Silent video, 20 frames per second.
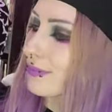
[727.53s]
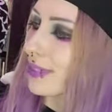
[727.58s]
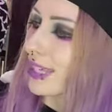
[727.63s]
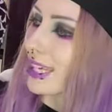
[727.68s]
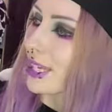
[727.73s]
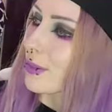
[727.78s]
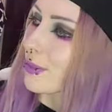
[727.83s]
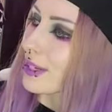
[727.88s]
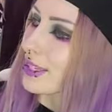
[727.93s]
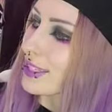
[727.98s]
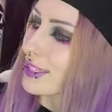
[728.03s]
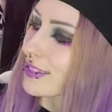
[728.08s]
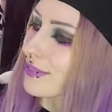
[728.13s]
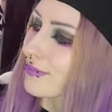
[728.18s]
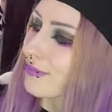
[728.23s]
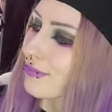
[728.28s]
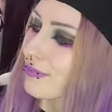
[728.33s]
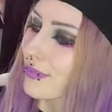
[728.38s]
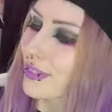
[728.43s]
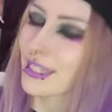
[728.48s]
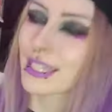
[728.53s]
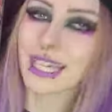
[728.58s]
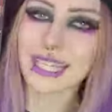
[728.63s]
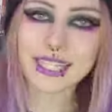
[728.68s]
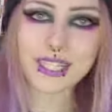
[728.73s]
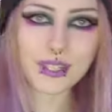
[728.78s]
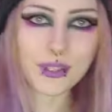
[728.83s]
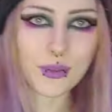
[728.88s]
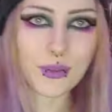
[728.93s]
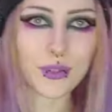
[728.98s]
Anyways,
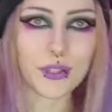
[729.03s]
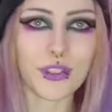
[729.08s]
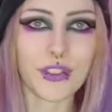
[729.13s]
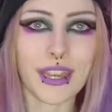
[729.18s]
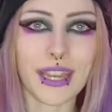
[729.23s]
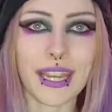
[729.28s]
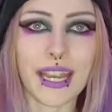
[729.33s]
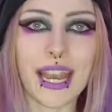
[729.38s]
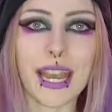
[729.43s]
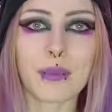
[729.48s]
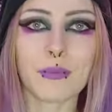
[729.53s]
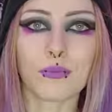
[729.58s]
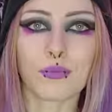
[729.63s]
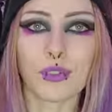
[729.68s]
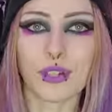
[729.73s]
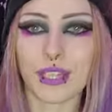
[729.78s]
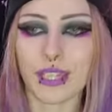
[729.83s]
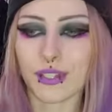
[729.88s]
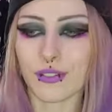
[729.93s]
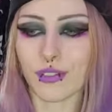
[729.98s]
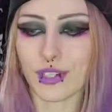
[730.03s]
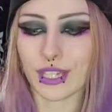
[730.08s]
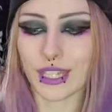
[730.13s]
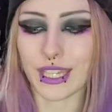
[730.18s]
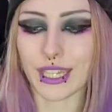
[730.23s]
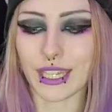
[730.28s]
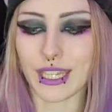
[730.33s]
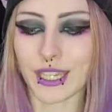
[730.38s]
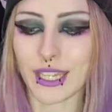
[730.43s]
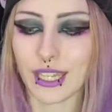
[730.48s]
that's the whole thing. I'm really,
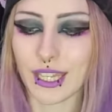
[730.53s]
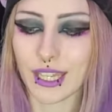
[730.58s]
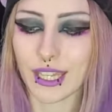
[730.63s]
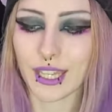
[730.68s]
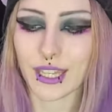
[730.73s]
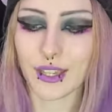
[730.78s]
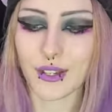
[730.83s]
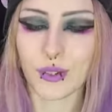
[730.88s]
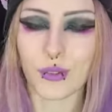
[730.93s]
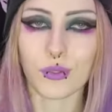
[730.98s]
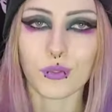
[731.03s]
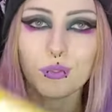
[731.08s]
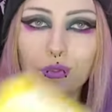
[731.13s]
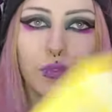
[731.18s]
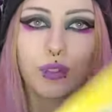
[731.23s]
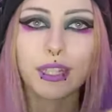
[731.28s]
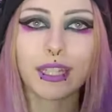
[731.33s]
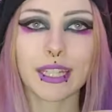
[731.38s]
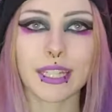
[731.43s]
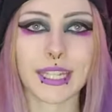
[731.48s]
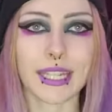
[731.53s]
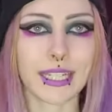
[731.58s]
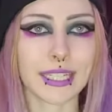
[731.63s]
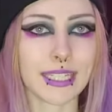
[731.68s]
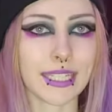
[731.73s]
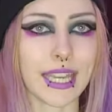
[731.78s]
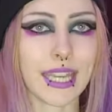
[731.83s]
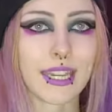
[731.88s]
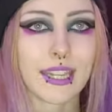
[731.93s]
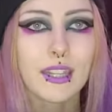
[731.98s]
really, really
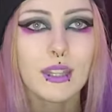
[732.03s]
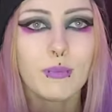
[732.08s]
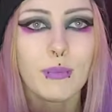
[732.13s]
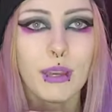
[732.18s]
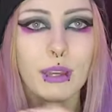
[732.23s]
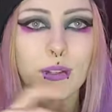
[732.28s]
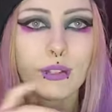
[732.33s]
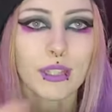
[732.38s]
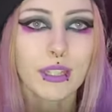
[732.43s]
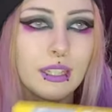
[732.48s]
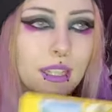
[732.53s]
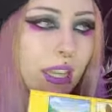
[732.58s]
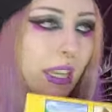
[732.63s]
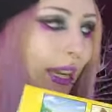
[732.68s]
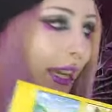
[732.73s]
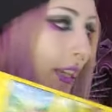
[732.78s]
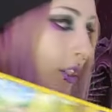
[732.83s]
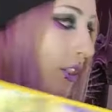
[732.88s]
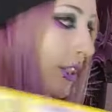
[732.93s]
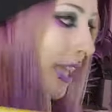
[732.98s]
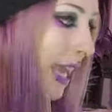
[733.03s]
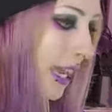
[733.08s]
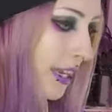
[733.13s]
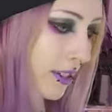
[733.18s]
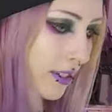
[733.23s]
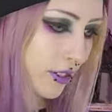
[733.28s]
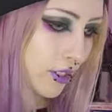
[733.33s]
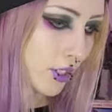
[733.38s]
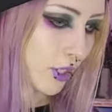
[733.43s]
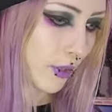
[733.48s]
excited about it, and I just had
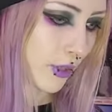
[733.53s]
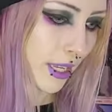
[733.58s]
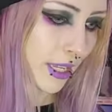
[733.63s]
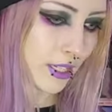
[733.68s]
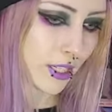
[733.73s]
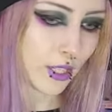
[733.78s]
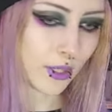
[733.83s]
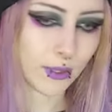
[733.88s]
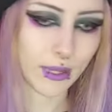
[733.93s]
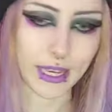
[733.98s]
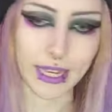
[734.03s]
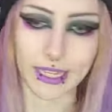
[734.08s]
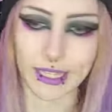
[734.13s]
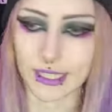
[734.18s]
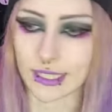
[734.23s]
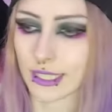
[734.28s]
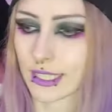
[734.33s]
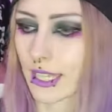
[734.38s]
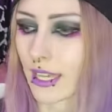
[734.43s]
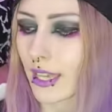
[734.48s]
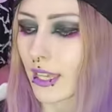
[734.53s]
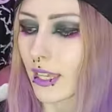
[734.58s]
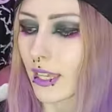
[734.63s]
to show that to you guys.